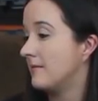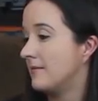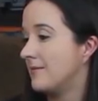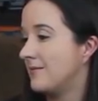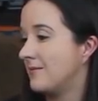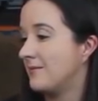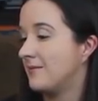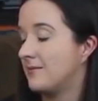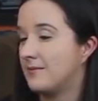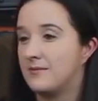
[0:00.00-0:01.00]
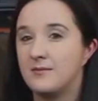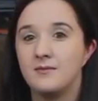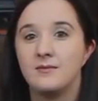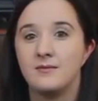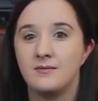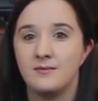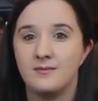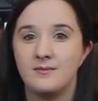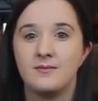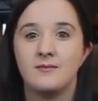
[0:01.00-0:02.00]

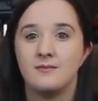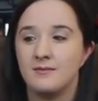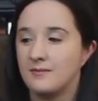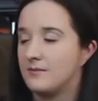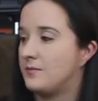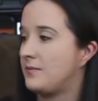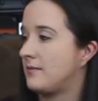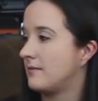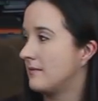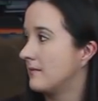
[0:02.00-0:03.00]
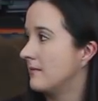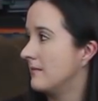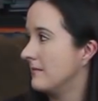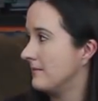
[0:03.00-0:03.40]
(not speaking)